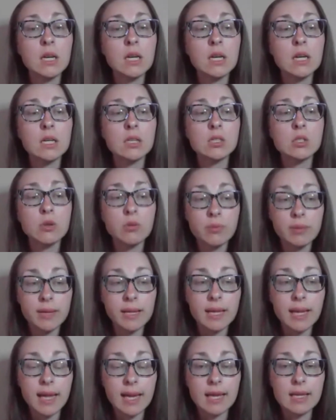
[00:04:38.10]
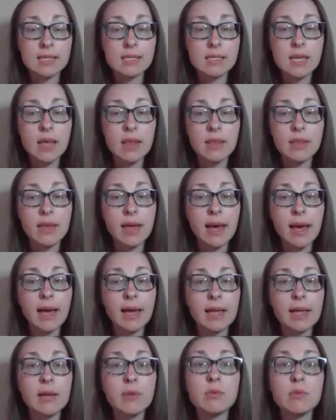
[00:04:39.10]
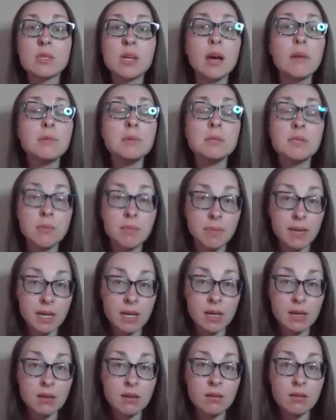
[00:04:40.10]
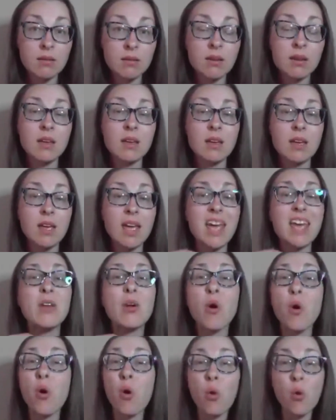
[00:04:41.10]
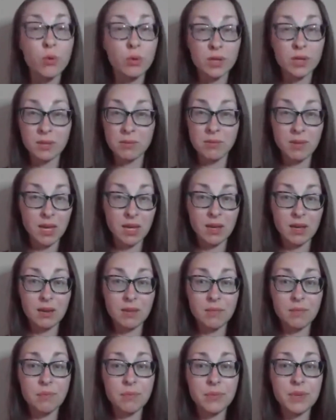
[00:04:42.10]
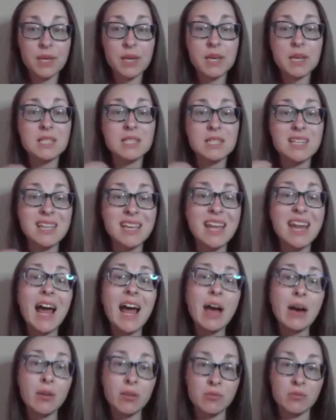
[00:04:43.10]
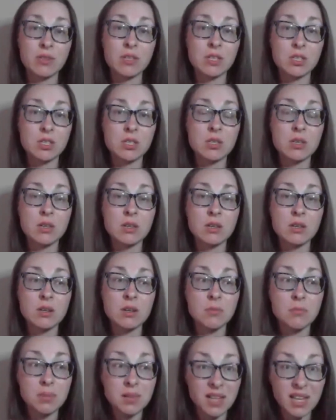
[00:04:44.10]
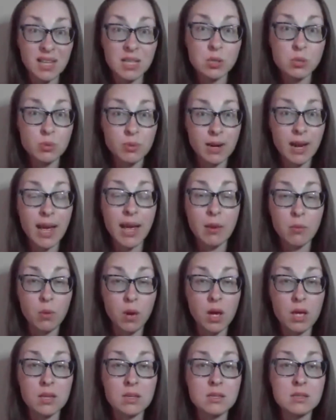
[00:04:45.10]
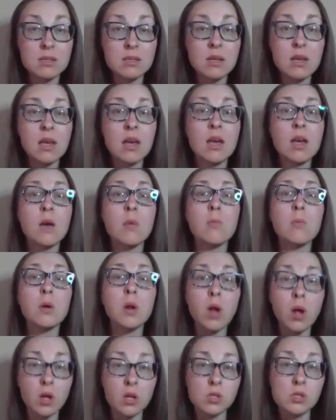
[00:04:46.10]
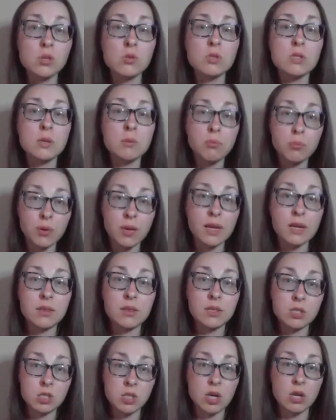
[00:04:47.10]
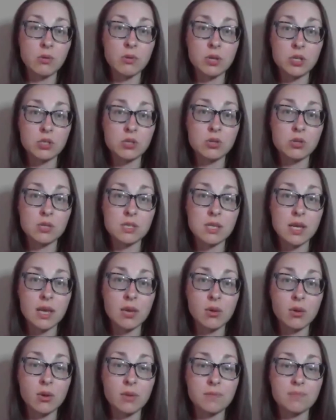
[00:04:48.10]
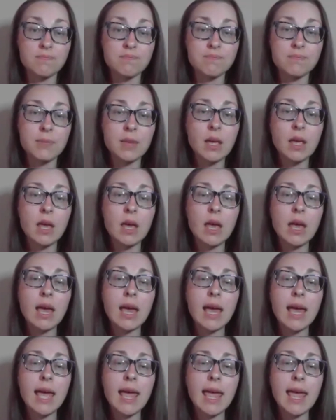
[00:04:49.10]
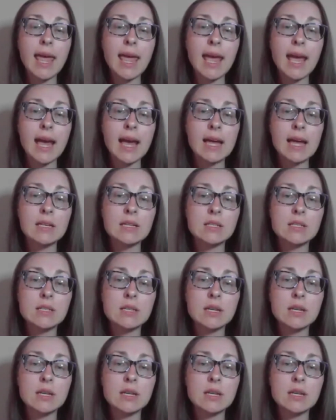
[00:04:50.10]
to realize that it was up to me and only me to get out of this place where I was, but also to break this generational cycle. And